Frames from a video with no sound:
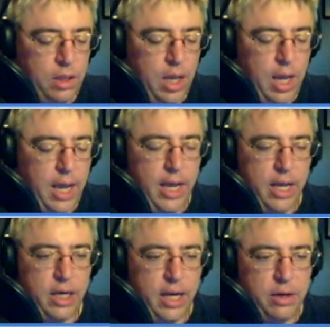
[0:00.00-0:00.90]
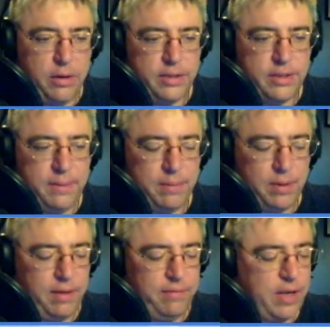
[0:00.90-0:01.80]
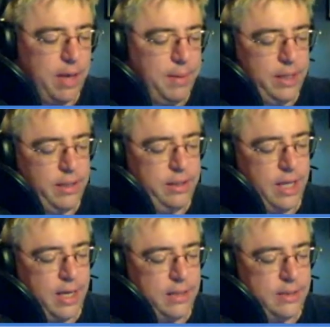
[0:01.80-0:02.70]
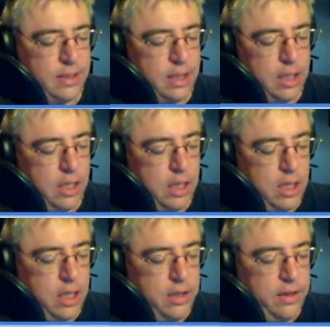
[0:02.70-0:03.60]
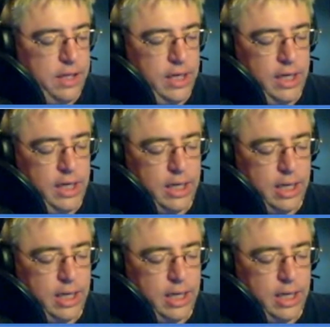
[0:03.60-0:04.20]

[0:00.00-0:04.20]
And I know that some people have commented that the